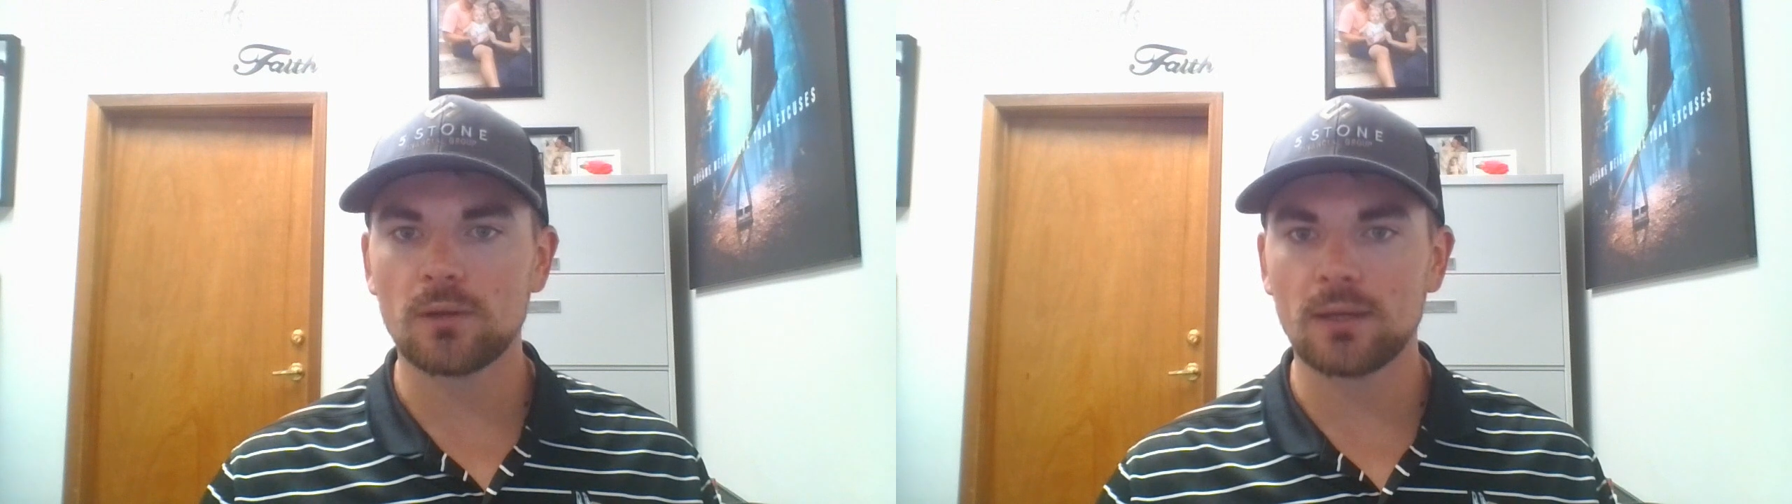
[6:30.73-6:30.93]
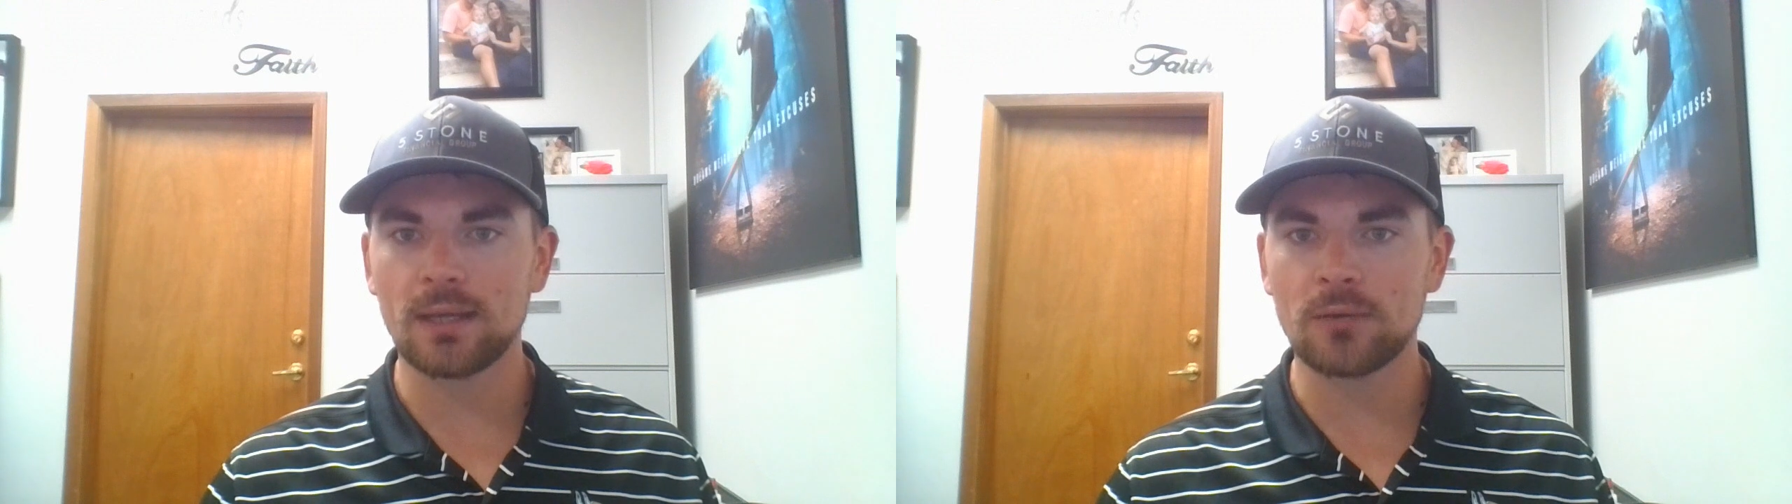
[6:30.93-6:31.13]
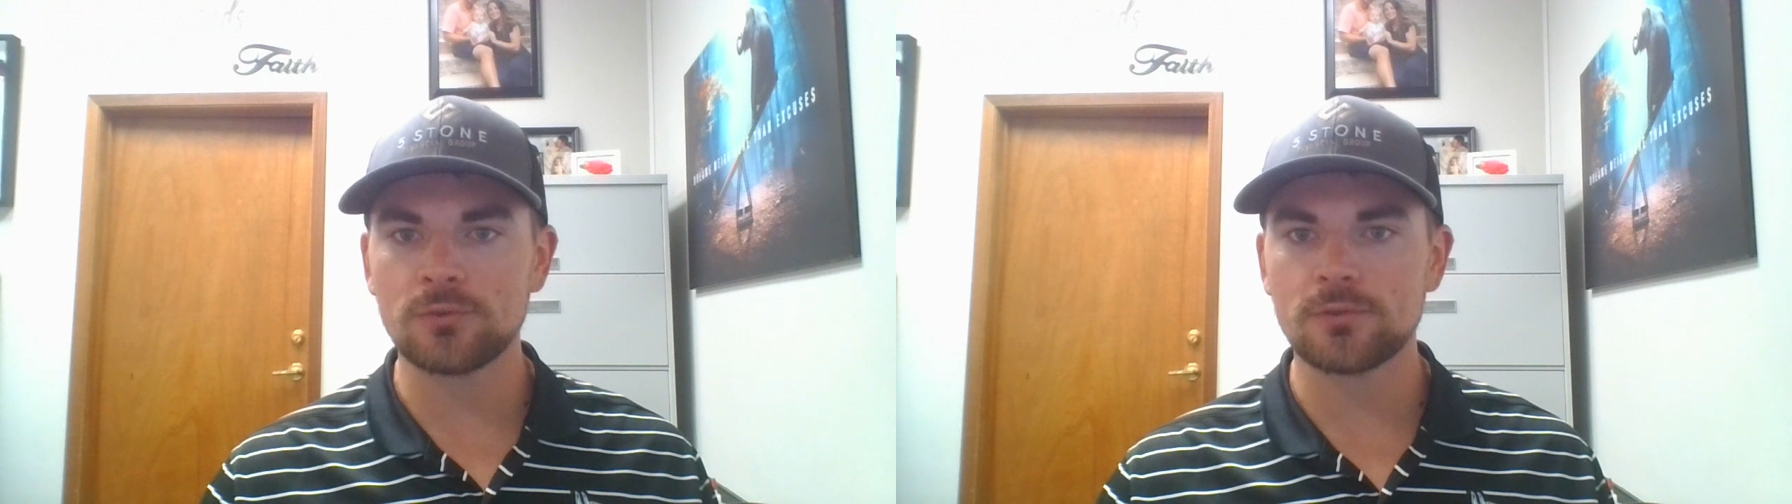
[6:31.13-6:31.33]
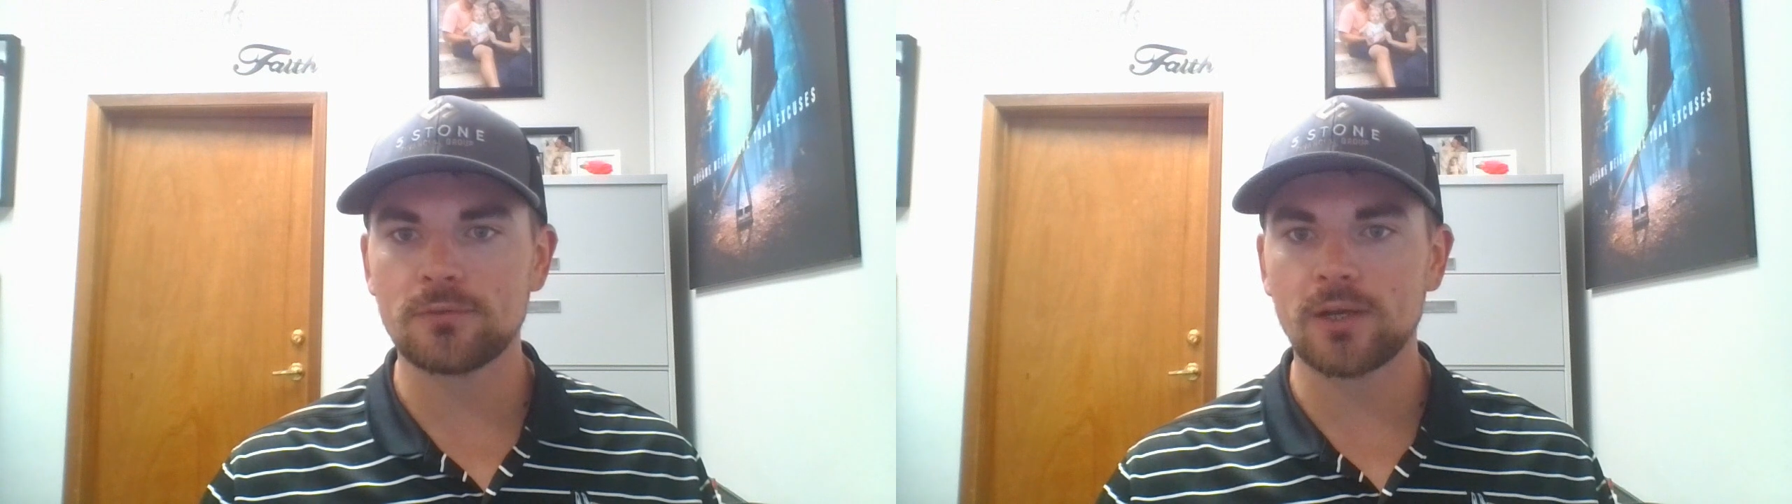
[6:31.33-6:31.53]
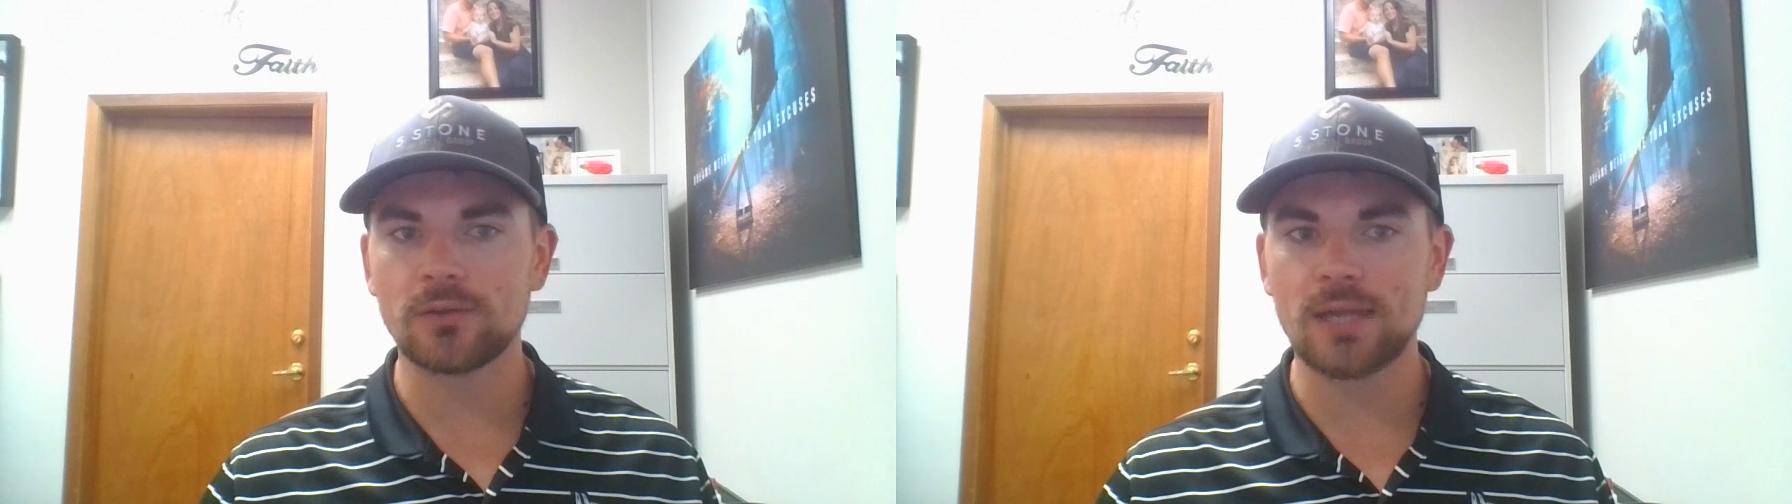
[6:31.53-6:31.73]
accountant to
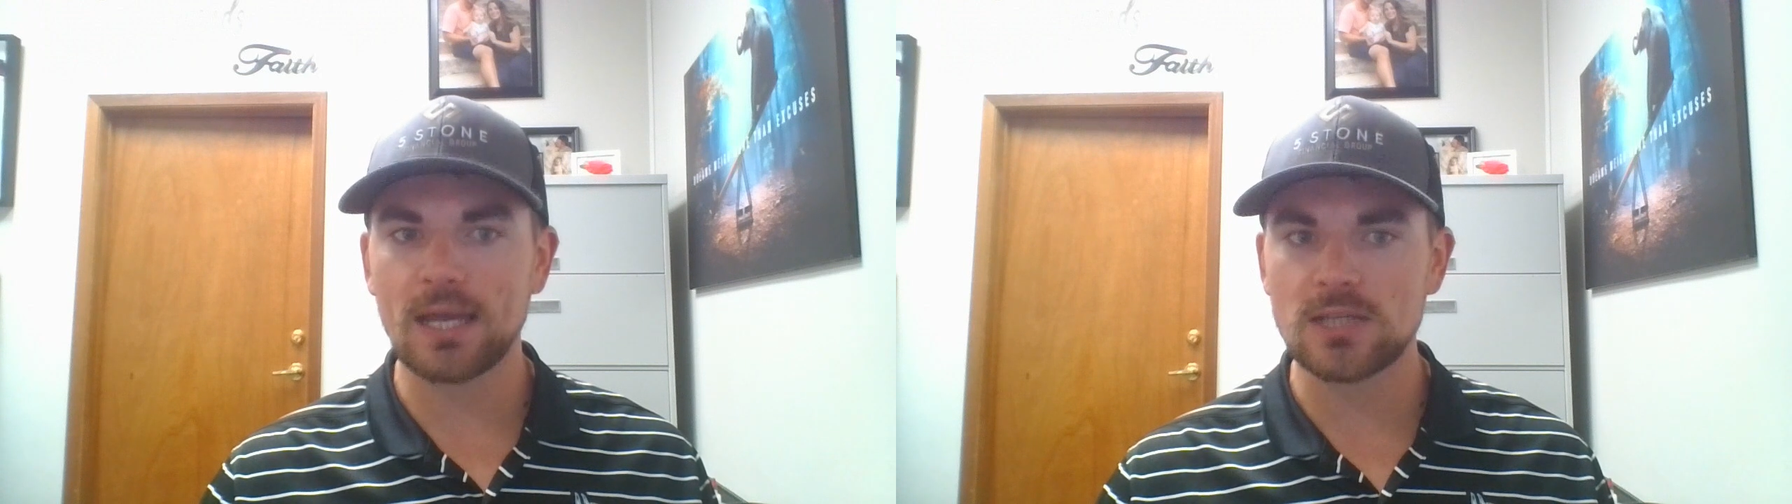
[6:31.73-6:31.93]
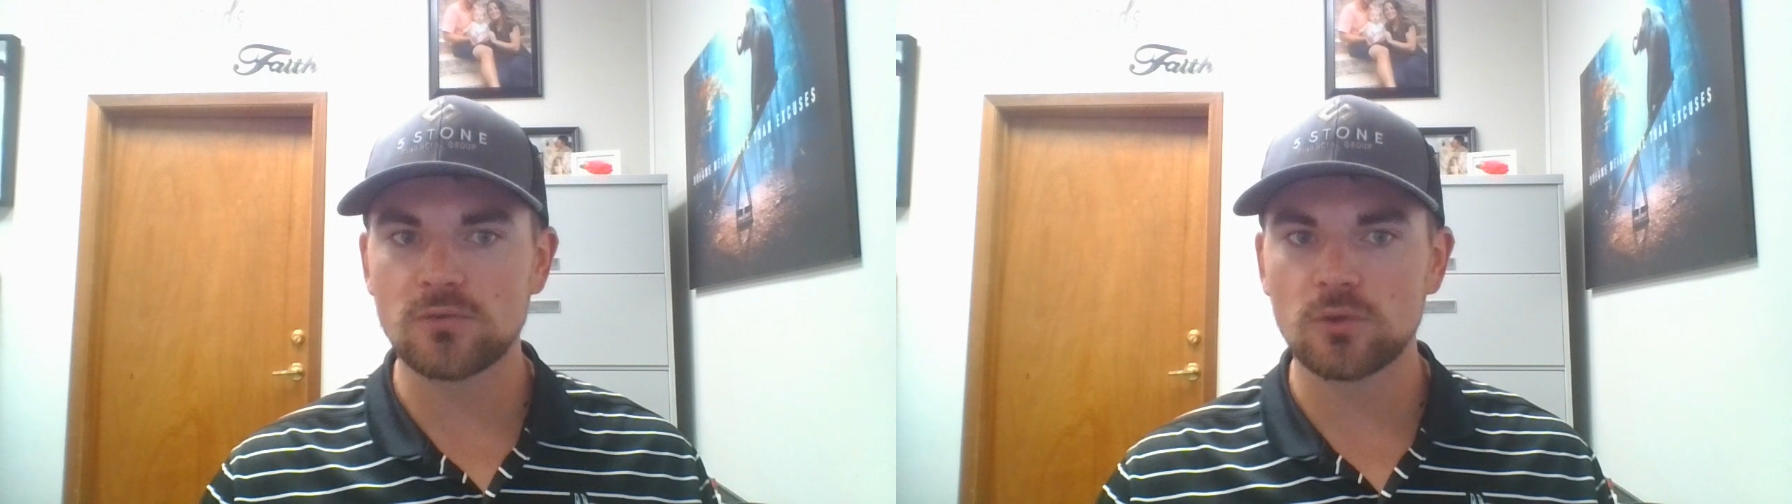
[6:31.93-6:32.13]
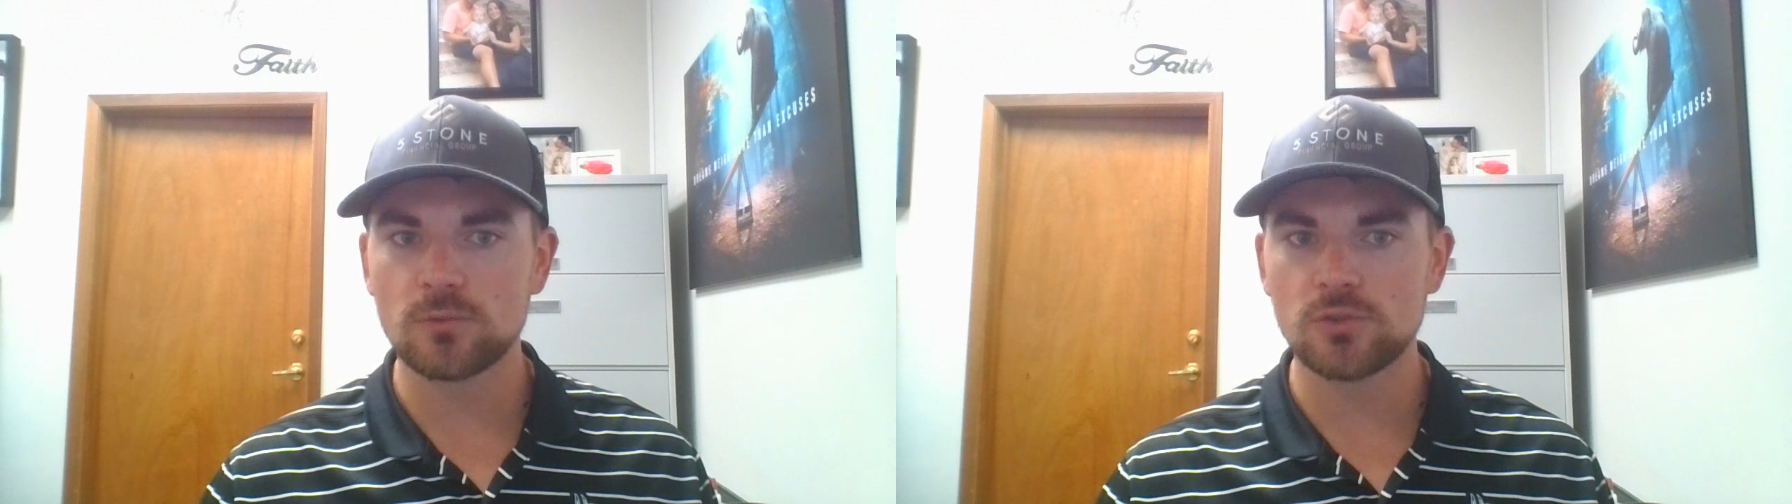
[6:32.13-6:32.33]
file tax forms